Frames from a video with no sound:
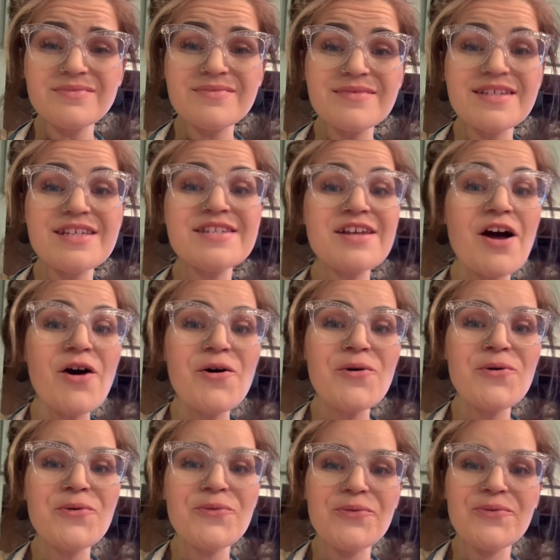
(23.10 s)

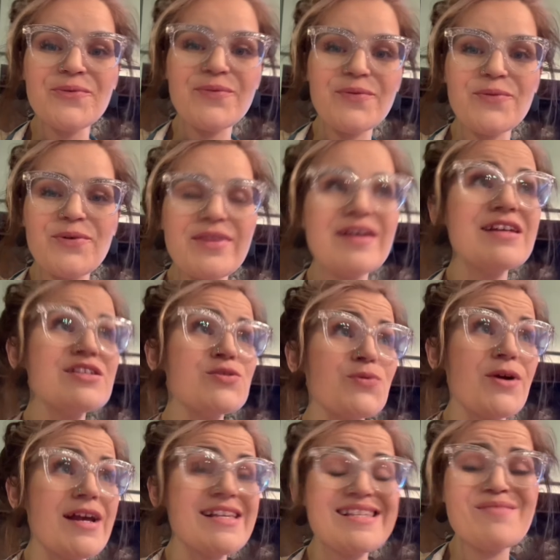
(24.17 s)
So with this
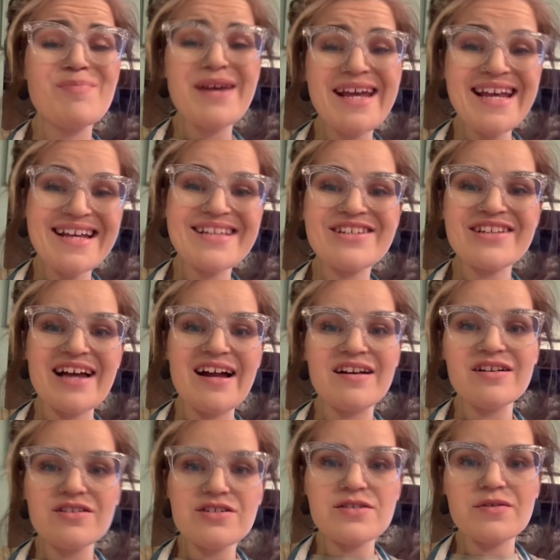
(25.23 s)
recipe, it's kind
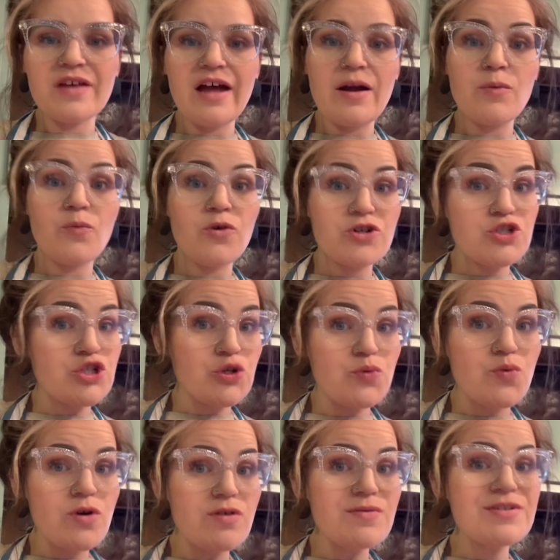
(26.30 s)
of just like what you
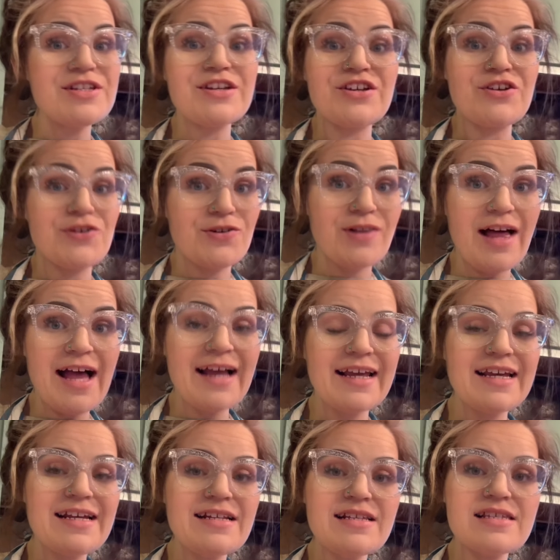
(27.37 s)
want to your
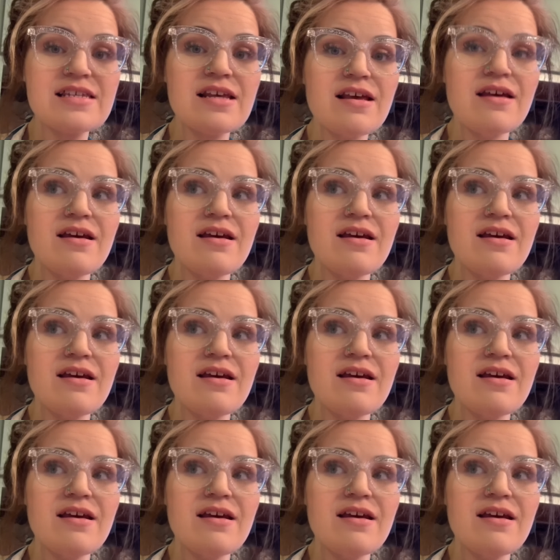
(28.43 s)
likings.